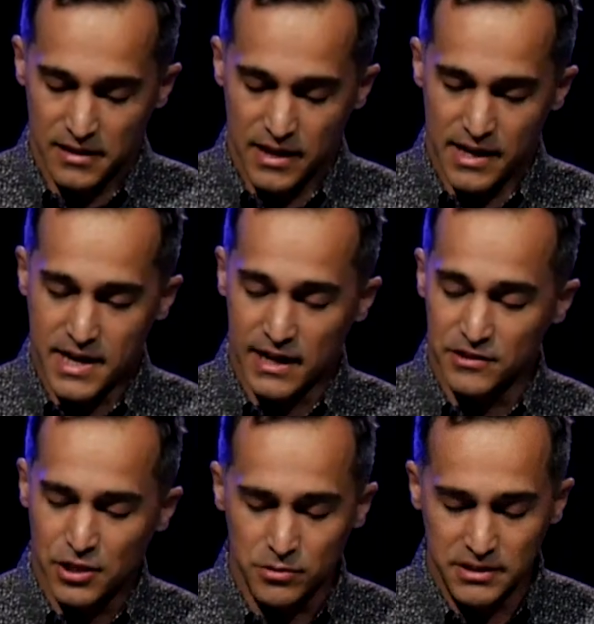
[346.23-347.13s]
And he kind of
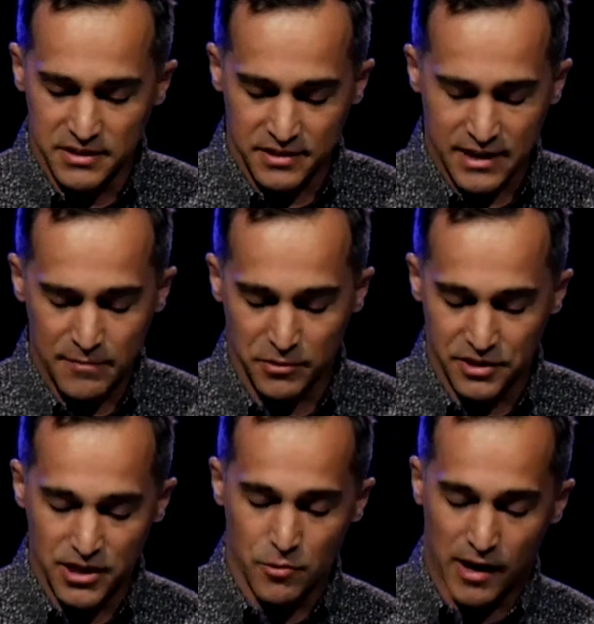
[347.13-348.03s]
told his disciples,
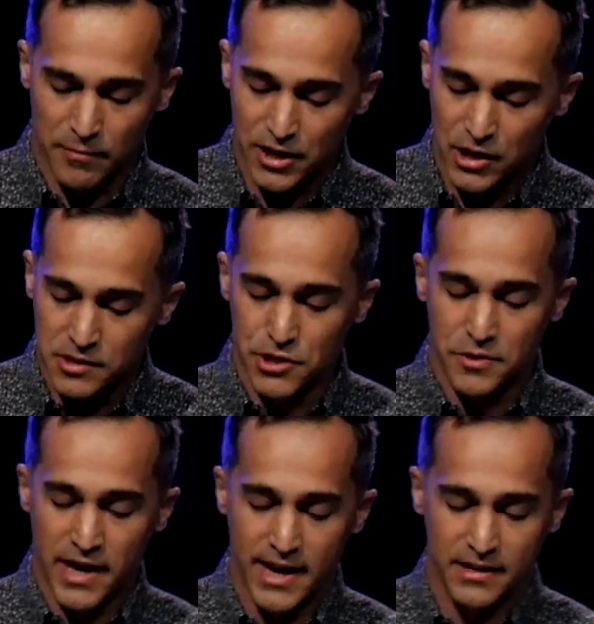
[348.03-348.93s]
where I'm going, you
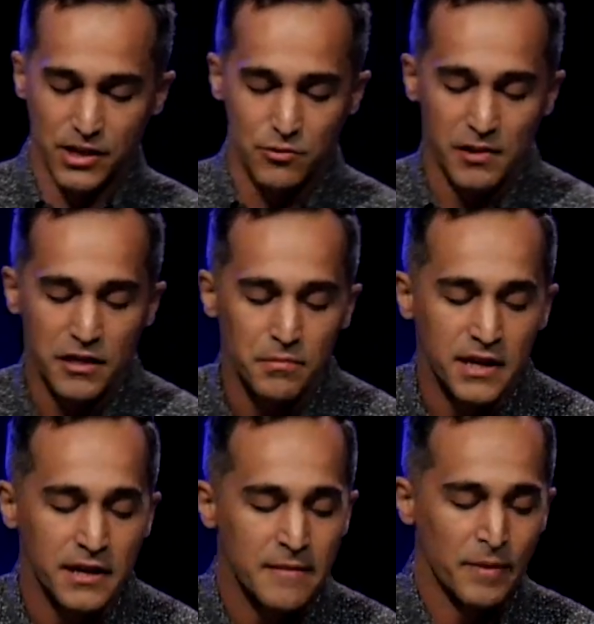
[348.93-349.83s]
can't go with
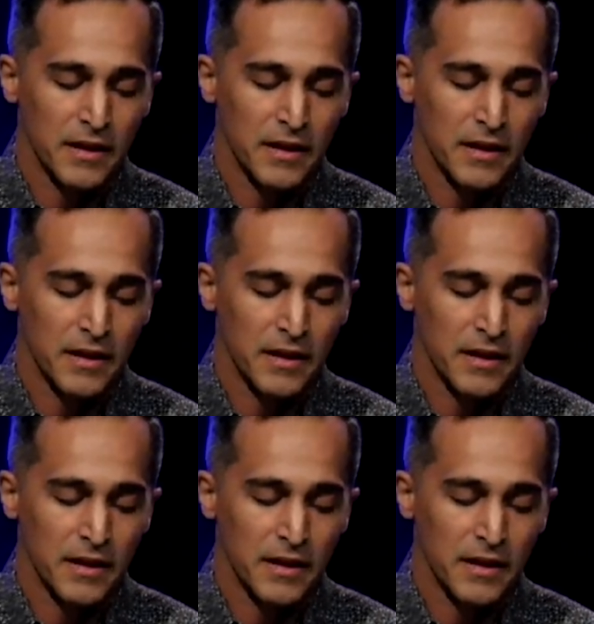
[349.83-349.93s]
me.